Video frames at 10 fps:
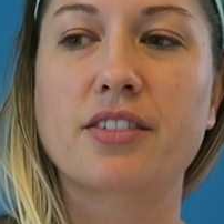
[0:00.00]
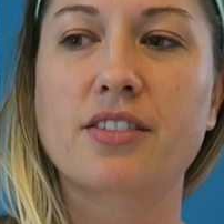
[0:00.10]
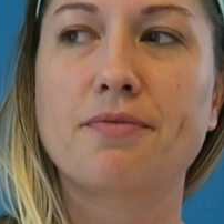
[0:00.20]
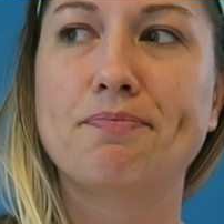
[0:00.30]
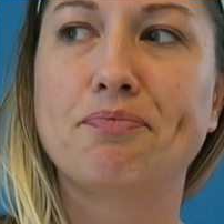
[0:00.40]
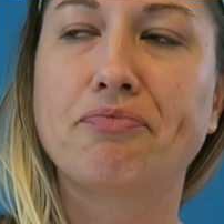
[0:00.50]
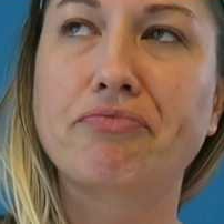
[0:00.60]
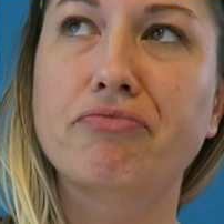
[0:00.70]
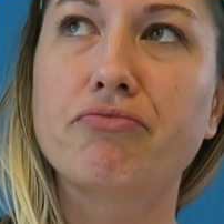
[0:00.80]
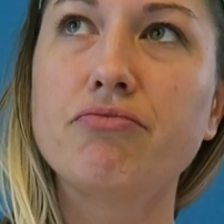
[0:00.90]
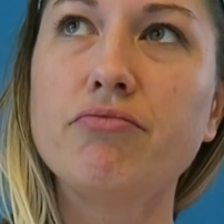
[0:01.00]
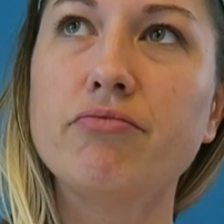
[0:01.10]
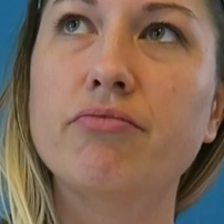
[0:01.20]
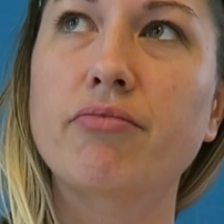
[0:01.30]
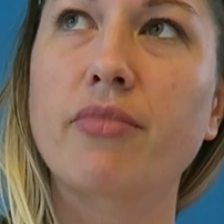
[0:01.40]
is
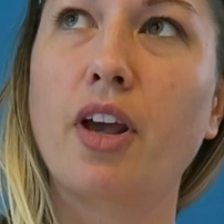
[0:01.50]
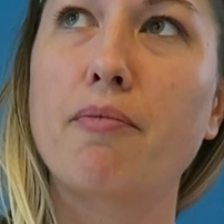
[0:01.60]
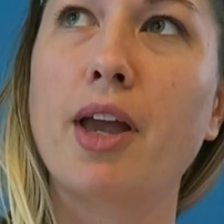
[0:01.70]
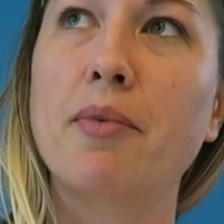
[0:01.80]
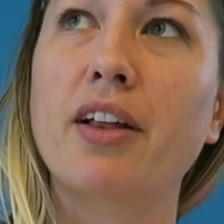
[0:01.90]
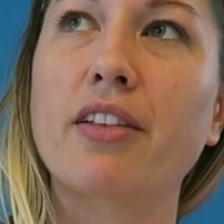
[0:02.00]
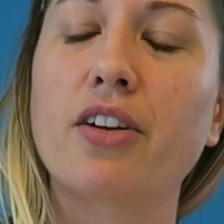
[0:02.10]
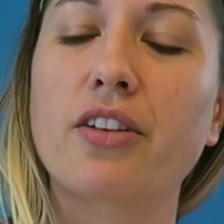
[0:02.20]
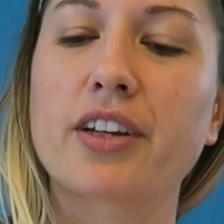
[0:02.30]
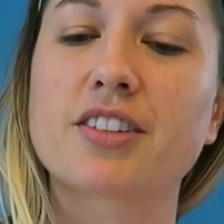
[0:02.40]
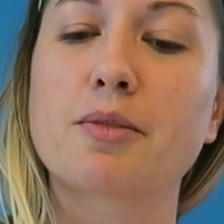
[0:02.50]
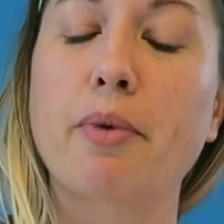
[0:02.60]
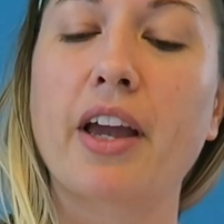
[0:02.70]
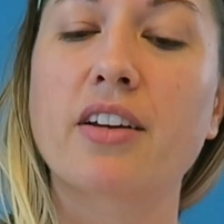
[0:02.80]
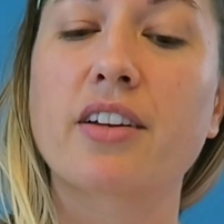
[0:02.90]
maybe a little
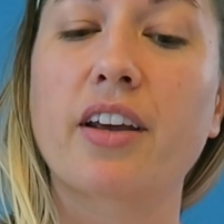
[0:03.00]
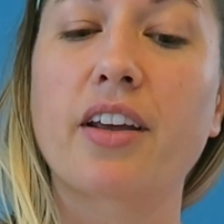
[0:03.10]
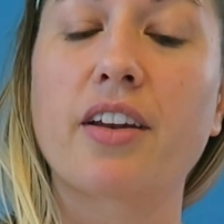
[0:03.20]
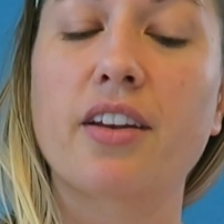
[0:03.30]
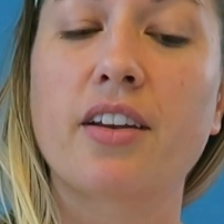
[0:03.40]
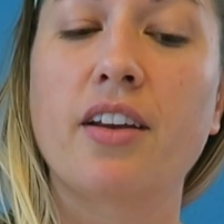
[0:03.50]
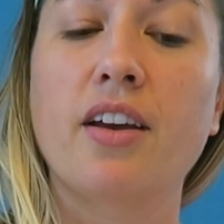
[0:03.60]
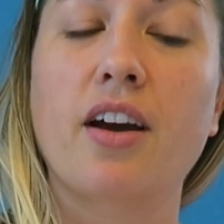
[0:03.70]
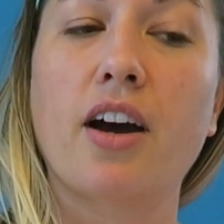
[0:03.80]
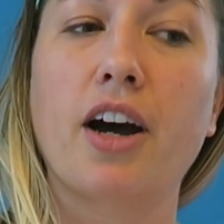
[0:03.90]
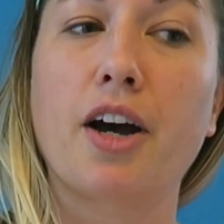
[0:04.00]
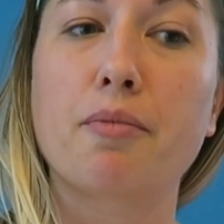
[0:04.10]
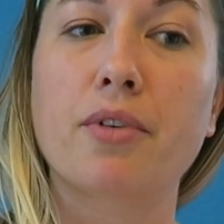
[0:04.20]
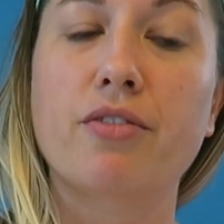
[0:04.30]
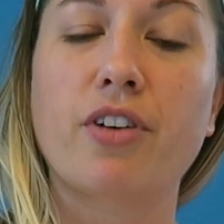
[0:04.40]
expanded
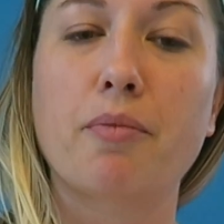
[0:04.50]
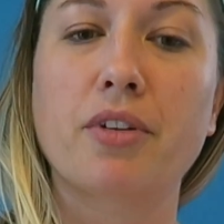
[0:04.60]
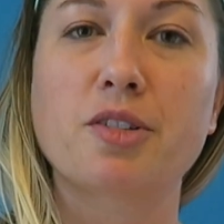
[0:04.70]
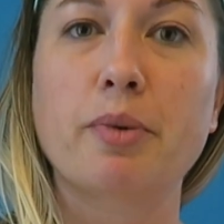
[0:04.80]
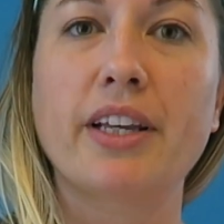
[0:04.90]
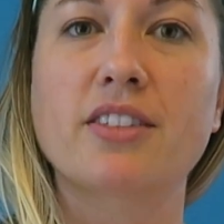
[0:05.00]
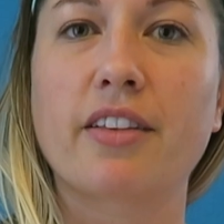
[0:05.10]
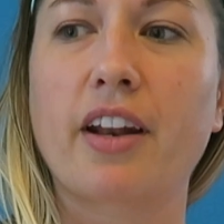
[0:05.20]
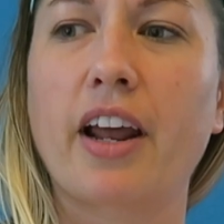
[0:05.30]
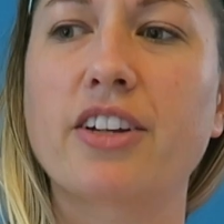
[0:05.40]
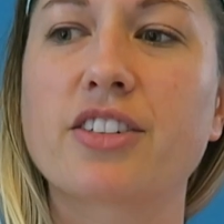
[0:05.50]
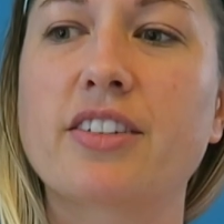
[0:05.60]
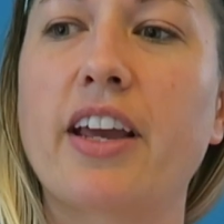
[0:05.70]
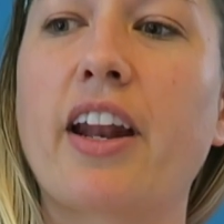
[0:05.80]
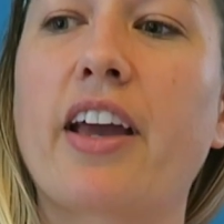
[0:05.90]
from this pizza that I
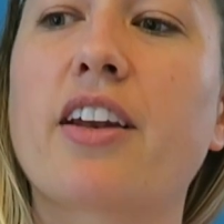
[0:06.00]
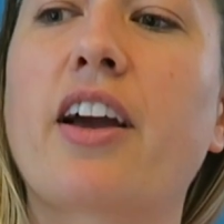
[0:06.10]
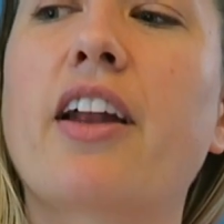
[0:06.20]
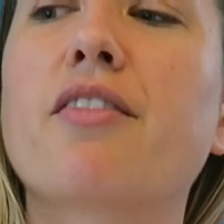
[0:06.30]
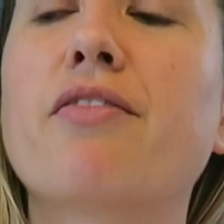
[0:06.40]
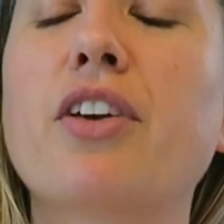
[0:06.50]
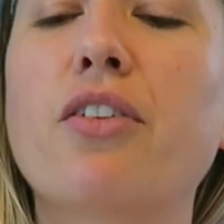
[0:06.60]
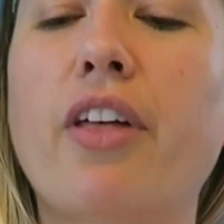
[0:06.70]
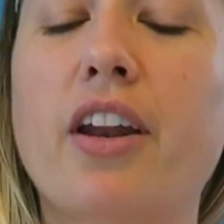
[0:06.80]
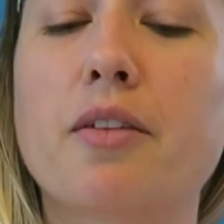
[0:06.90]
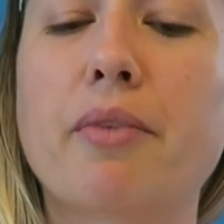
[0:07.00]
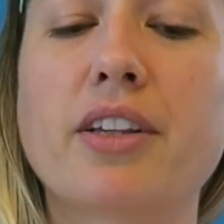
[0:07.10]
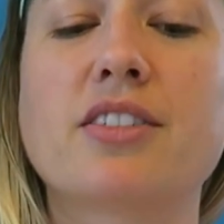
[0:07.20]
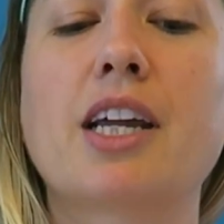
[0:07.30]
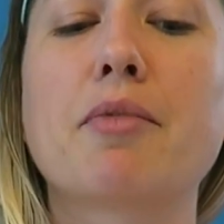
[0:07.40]
just ate. I can kind of feel that in
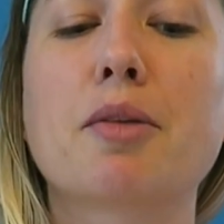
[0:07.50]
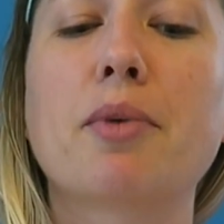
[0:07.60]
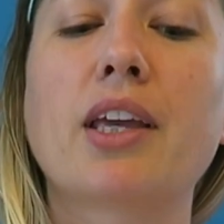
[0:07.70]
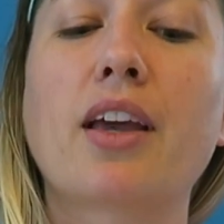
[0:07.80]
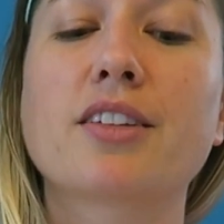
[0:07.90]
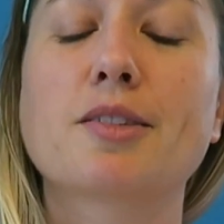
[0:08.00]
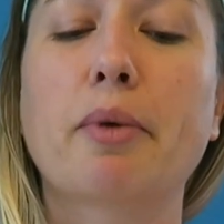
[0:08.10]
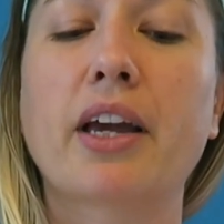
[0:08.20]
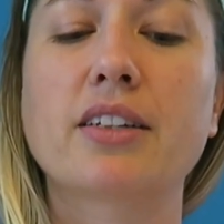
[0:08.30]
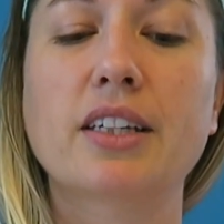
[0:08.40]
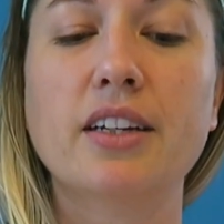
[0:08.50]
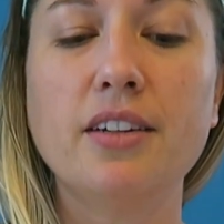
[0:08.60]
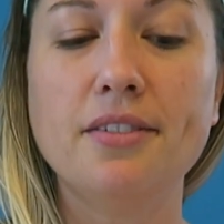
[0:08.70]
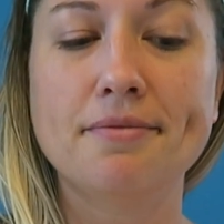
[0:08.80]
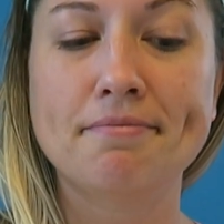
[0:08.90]
my stomach being
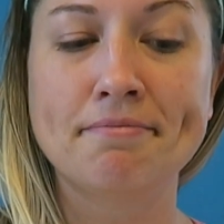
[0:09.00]
expanded.